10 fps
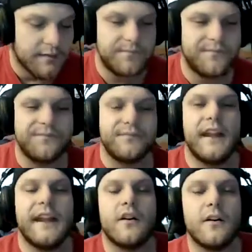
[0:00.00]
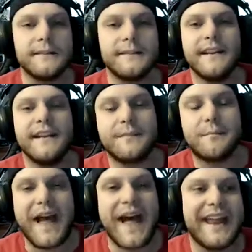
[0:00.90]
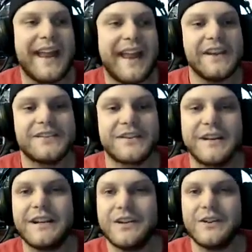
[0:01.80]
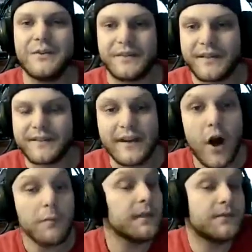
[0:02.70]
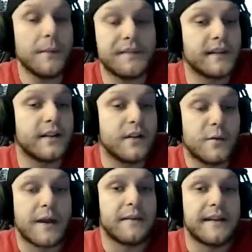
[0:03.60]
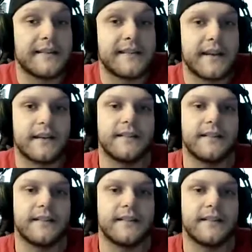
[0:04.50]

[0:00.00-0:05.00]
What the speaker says: And Alton is bad at entering canoes because he almost flips the canoe right when he gets in,